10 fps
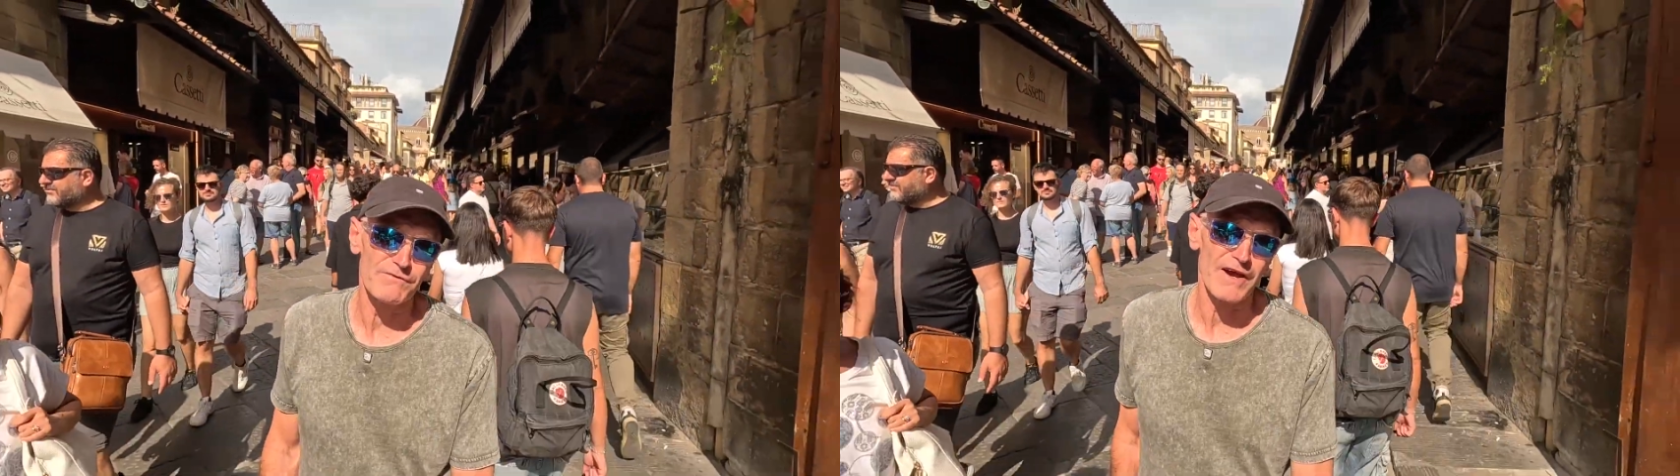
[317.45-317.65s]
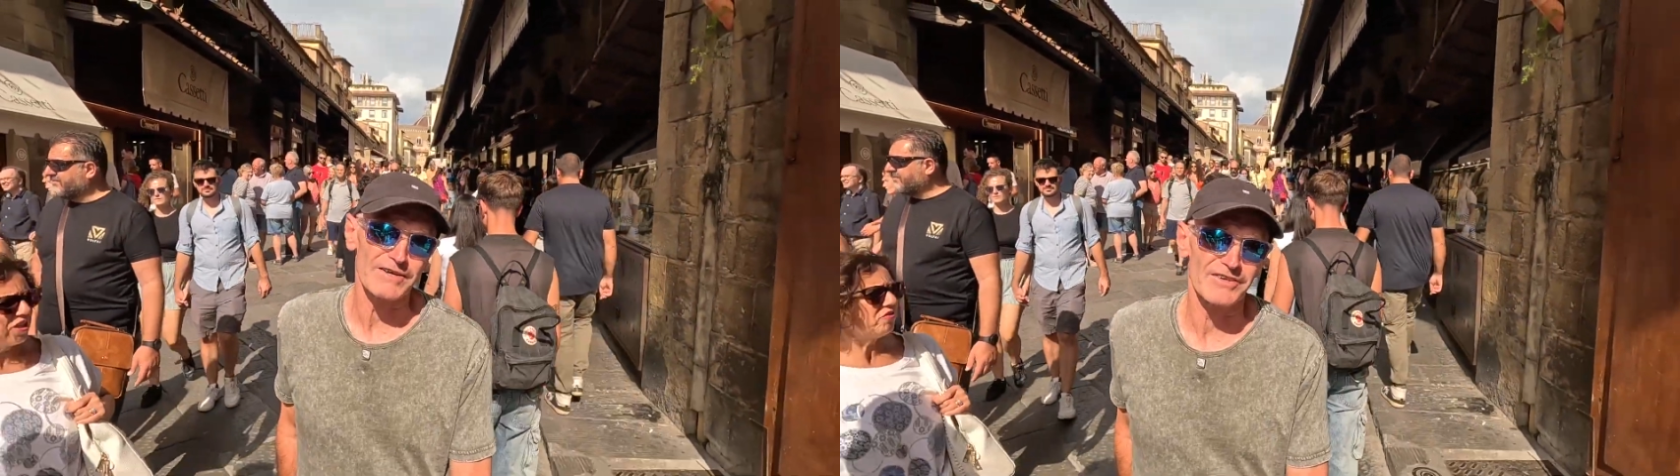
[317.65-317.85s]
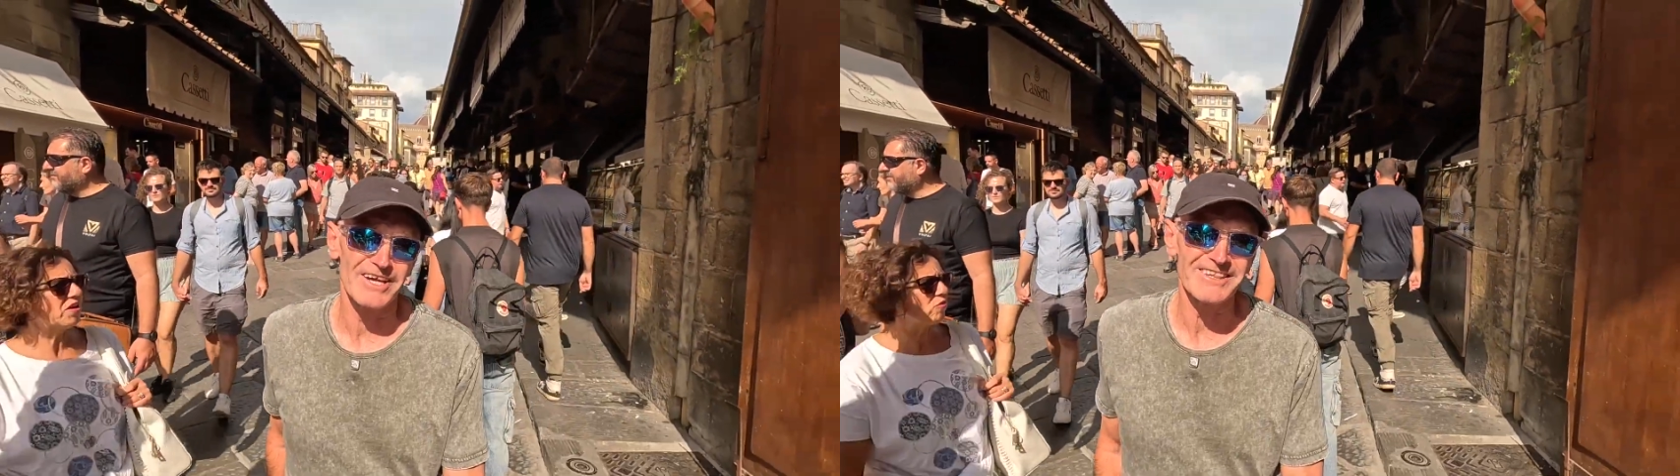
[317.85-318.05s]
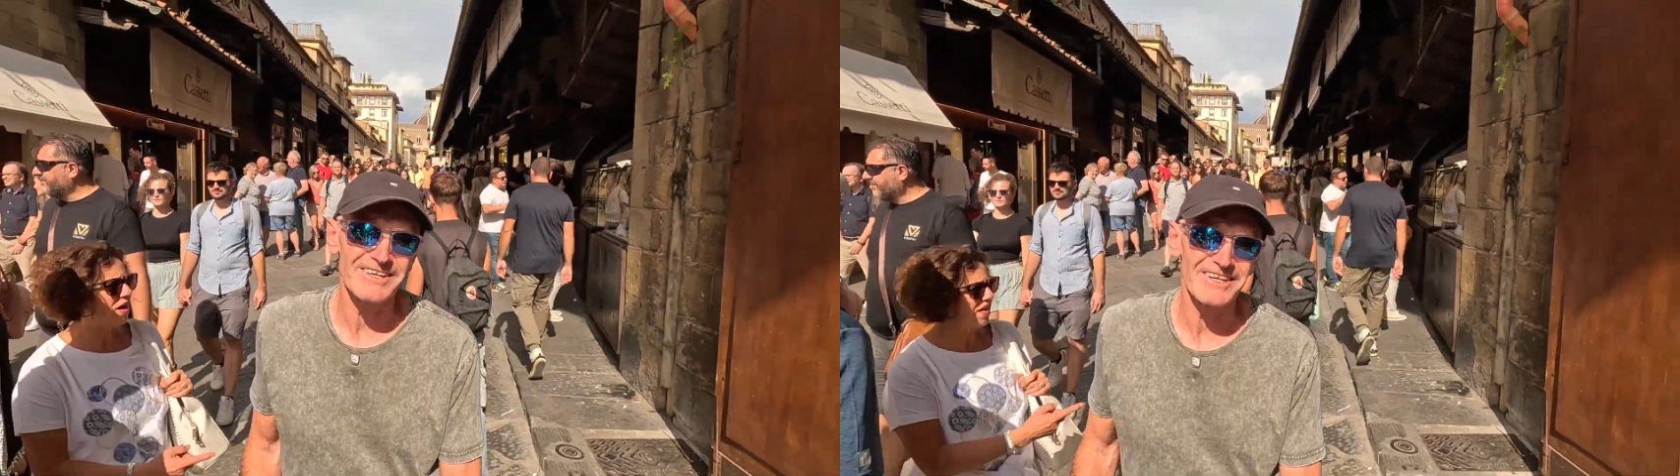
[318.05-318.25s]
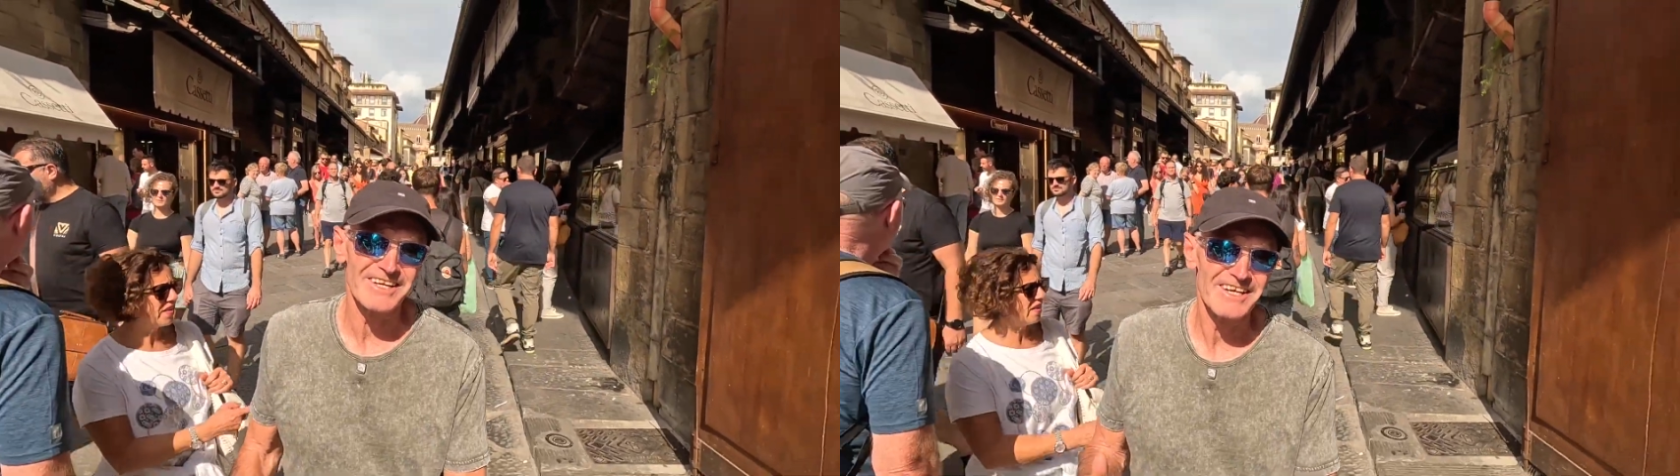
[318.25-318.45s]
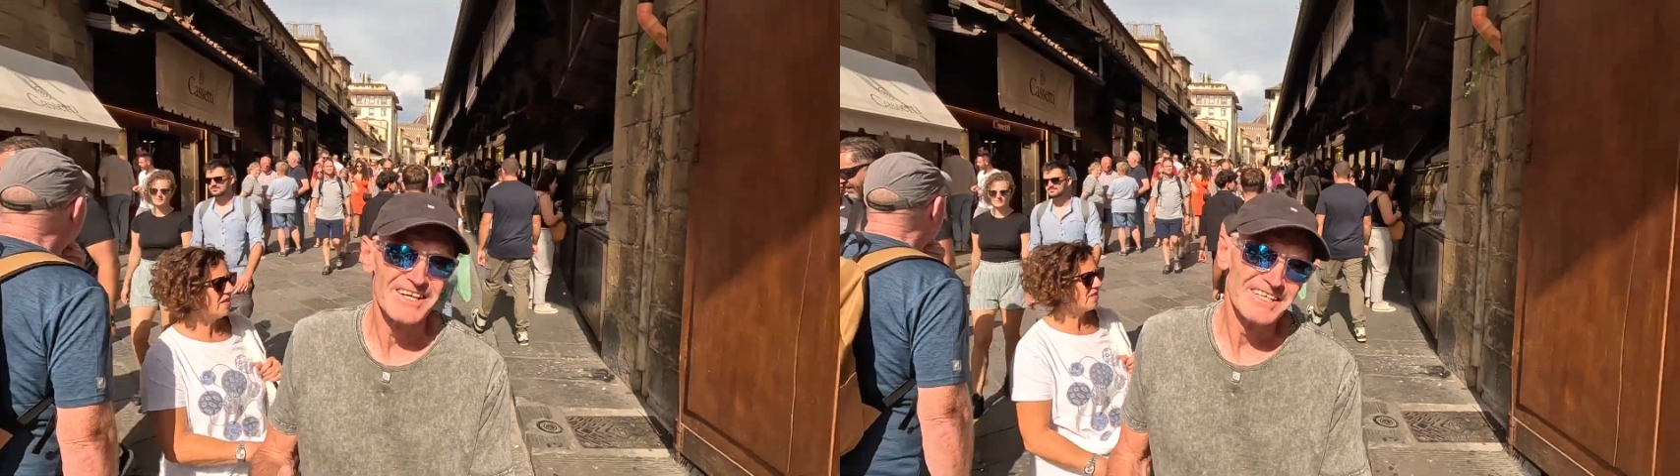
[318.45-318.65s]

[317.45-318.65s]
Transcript: fact in the